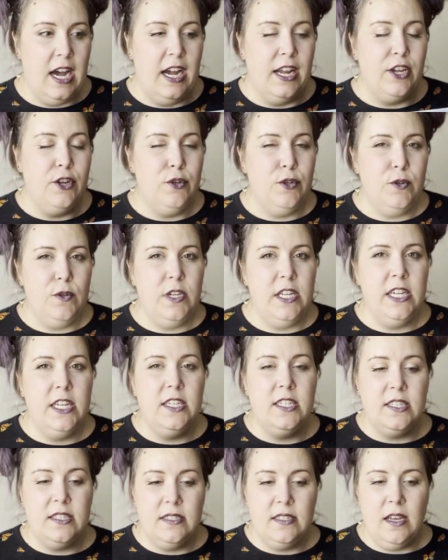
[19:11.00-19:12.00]
You do need
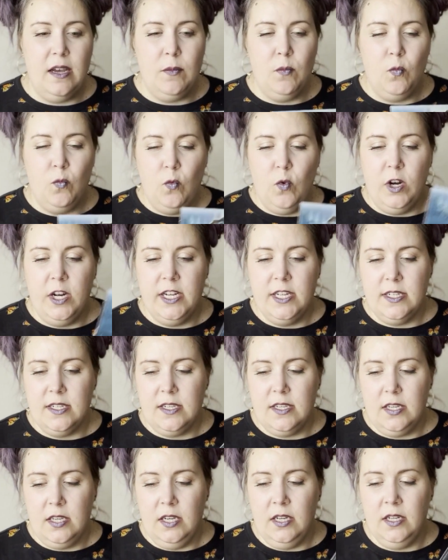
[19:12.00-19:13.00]

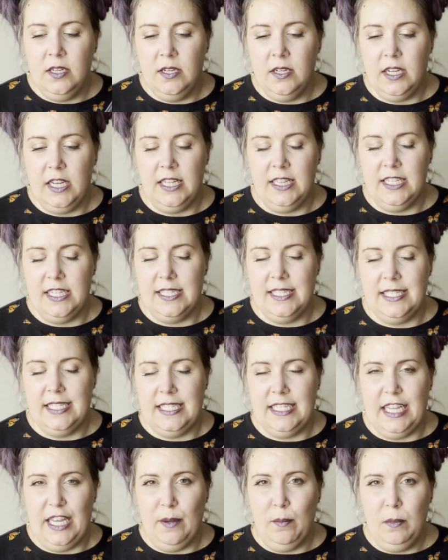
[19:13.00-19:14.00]
somewhat at least
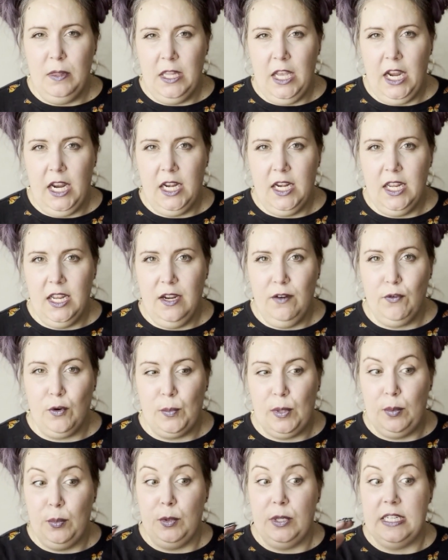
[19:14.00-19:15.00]
dim lighting for
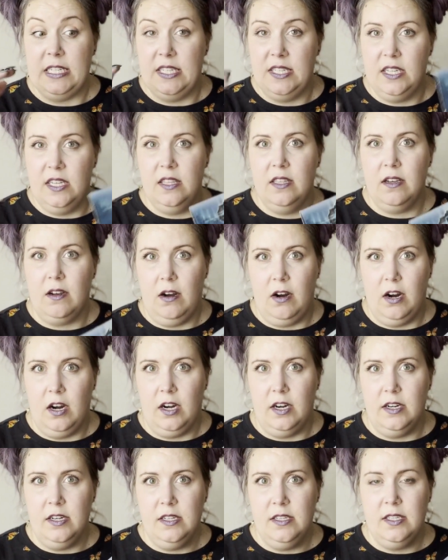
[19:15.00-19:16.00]
people to see the
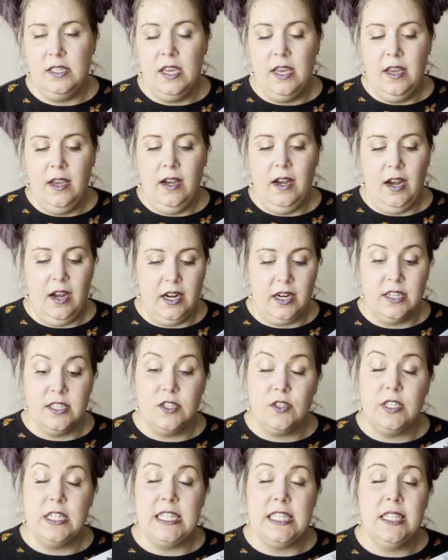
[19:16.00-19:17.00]
cards because
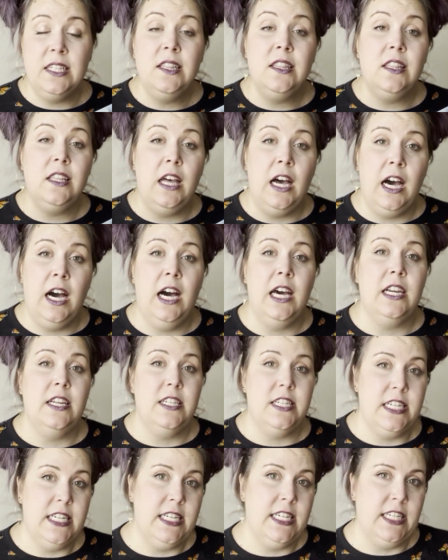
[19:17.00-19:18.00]
there is a lot
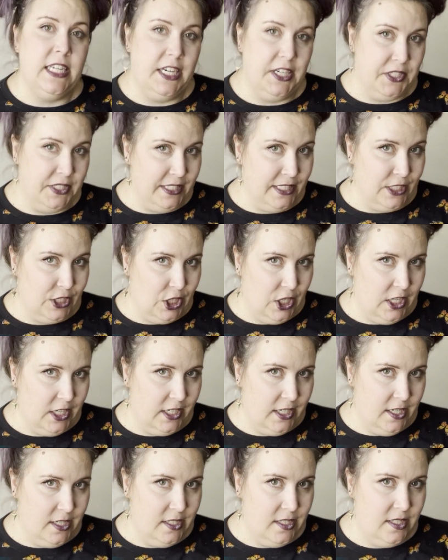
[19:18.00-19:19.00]
of detail in the
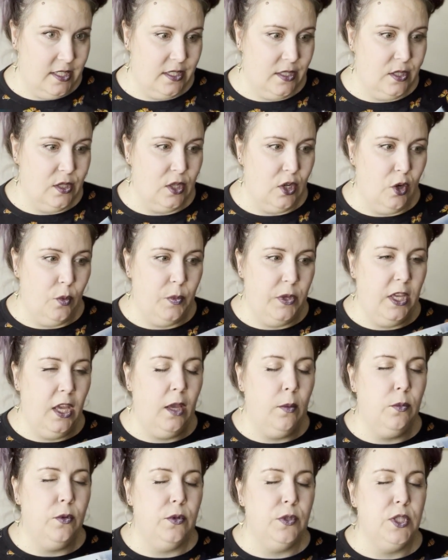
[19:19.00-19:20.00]
cards. So being
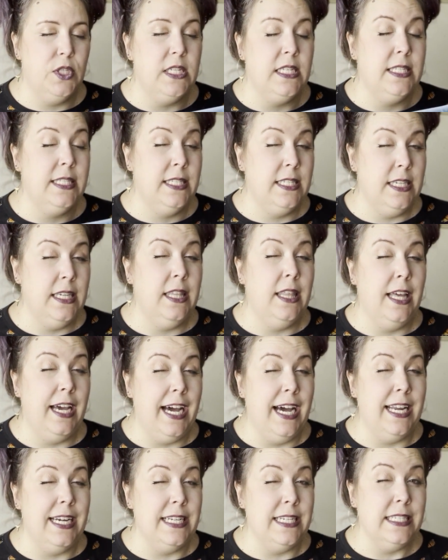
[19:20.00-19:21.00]
able to see
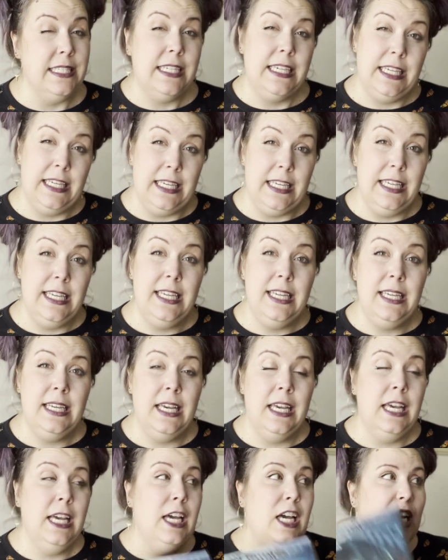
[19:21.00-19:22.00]
that is key,
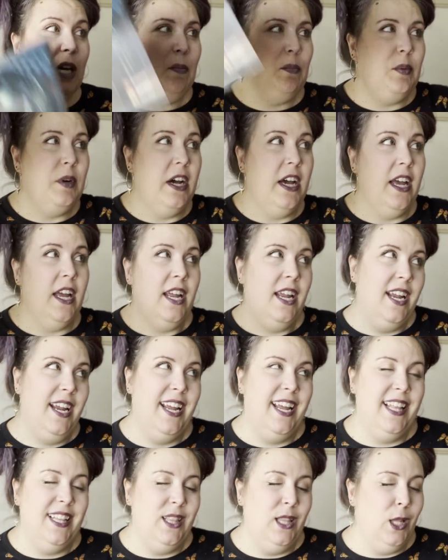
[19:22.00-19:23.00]
but
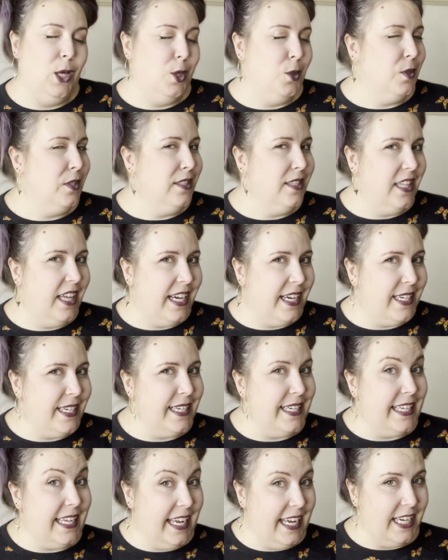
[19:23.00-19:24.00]
lower
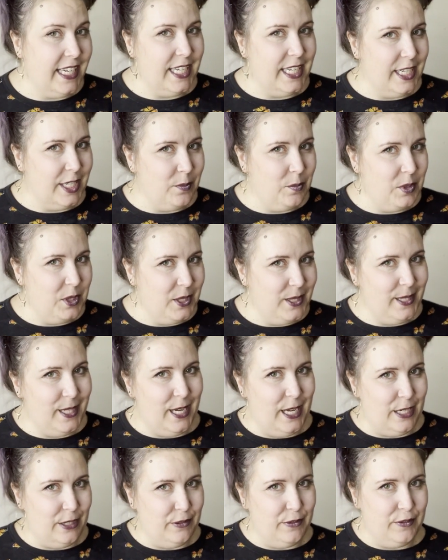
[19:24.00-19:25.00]
lighting can be a
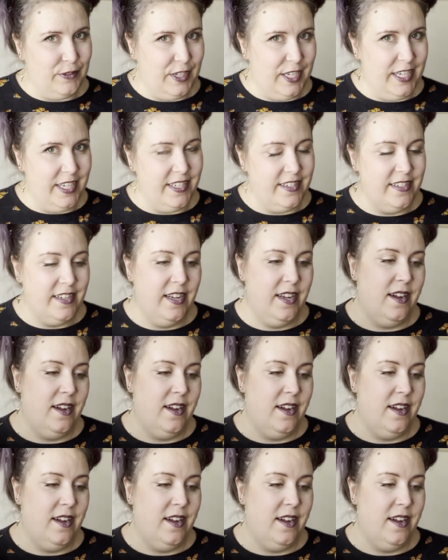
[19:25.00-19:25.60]
lot of fun.